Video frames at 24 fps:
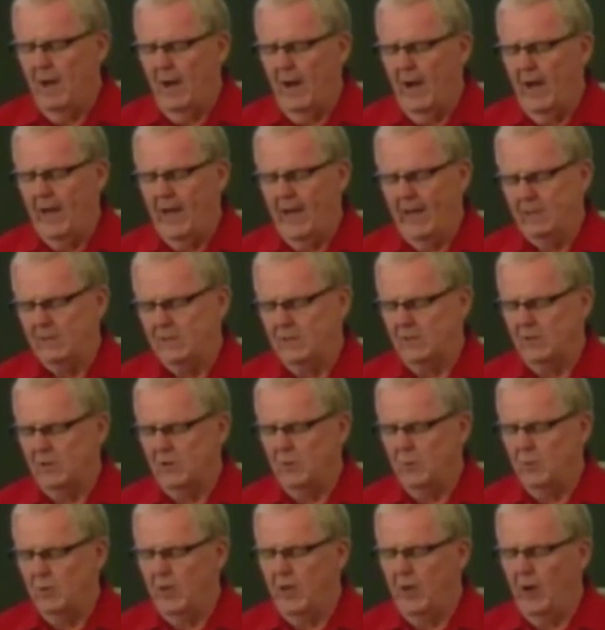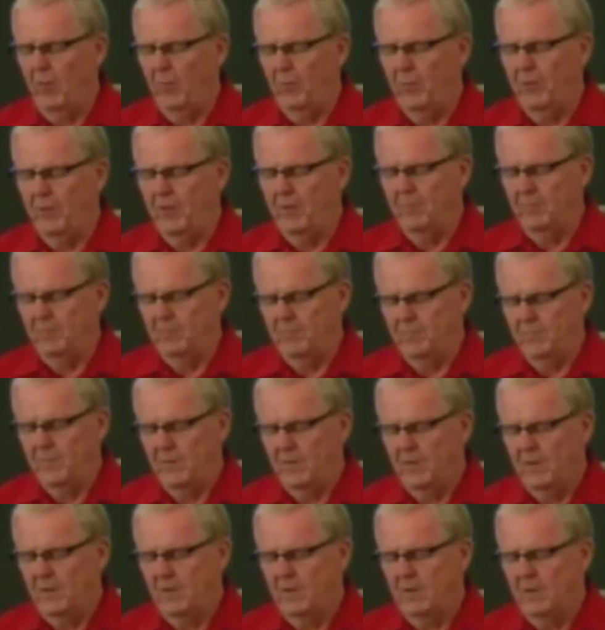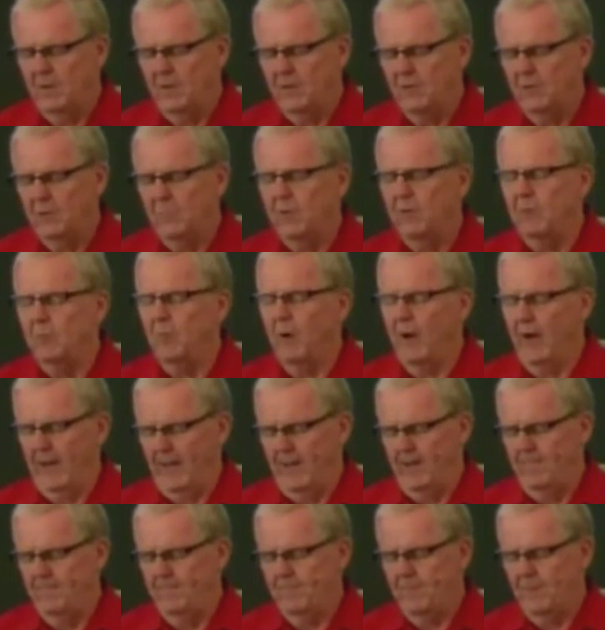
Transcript: I ask that you would help them to be ready.